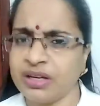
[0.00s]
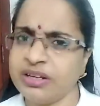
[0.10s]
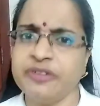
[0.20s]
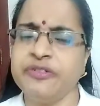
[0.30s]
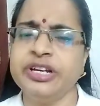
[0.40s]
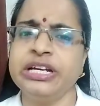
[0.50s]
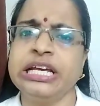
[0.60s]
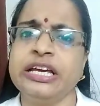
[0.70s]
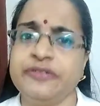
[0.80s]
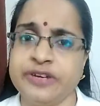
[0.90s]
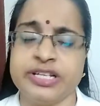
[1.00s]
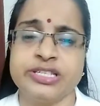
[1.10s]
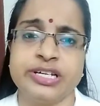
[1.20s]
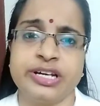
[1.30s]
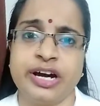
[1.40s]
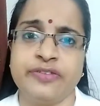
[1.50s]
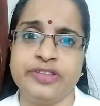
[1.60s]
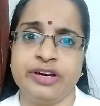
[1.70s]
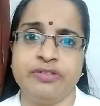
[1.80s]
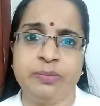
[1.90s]
Definitely if it is a graph
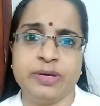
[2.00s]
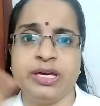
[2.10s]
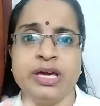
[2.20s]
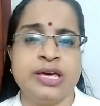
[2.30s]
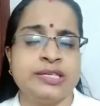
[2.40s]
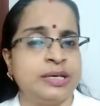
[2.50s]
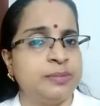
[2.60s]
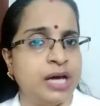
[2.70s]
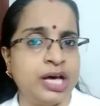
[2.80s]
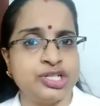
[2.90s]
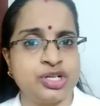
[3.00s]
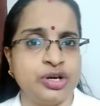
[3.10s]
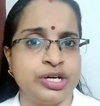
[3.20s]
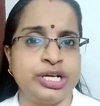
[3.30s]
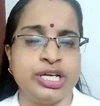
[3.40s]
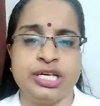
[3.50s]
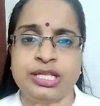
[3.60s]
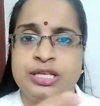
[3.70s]
there will be some large quantity,